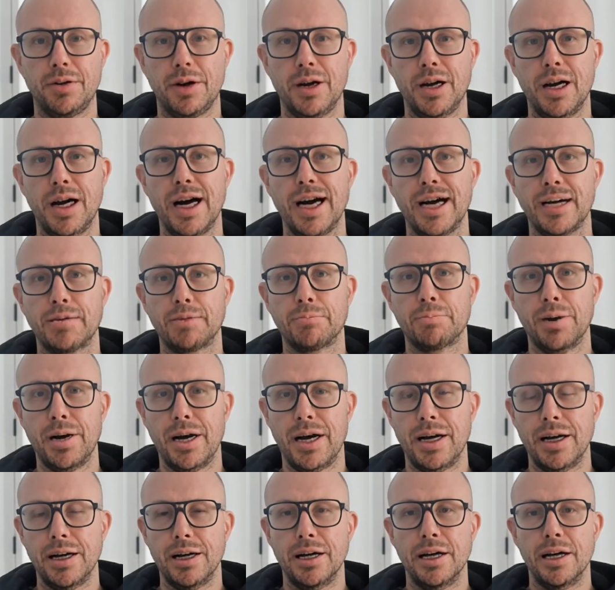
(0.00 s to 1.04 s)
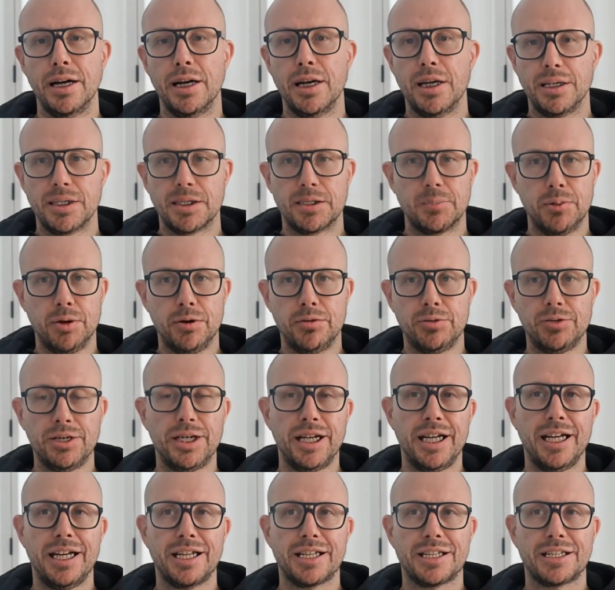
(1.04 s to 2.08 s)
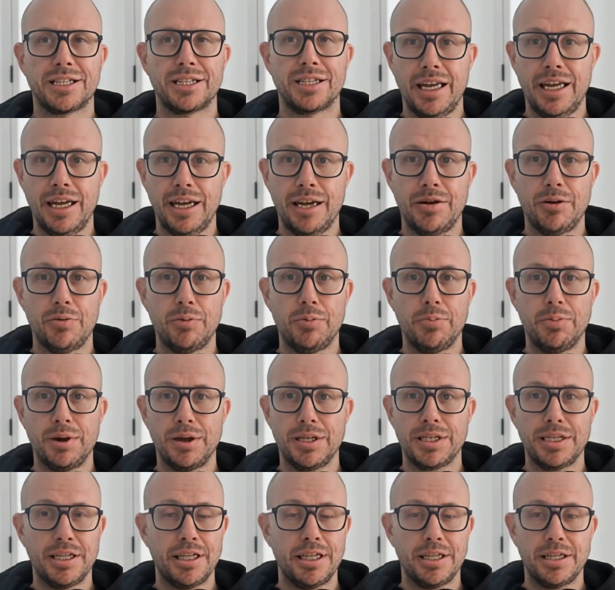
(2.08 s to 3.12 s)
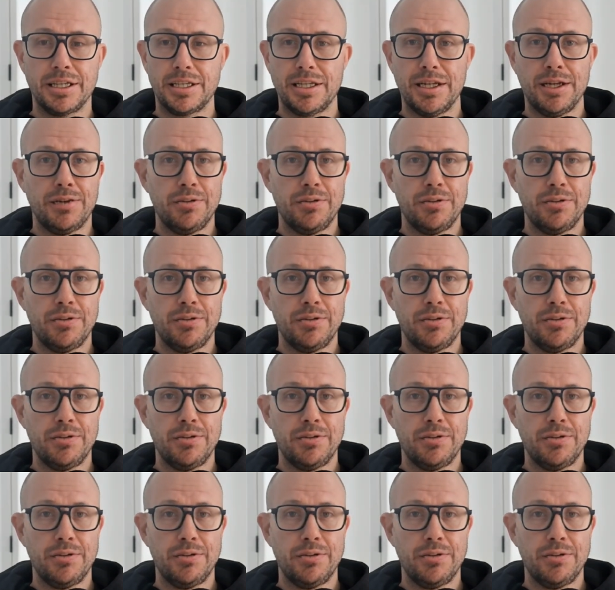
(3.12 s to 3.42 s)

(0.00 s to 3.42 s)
like, but small checks into a business,